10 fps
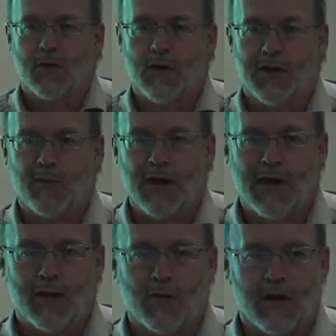
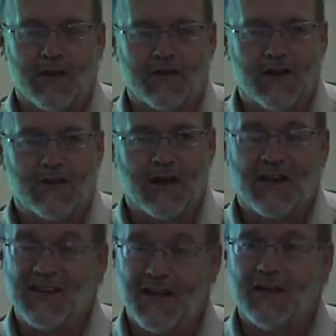planning process, and
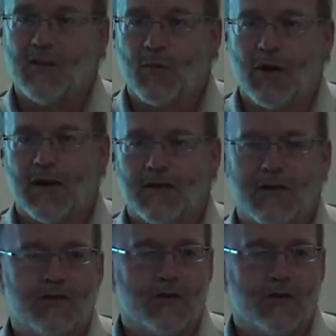at the end of the process,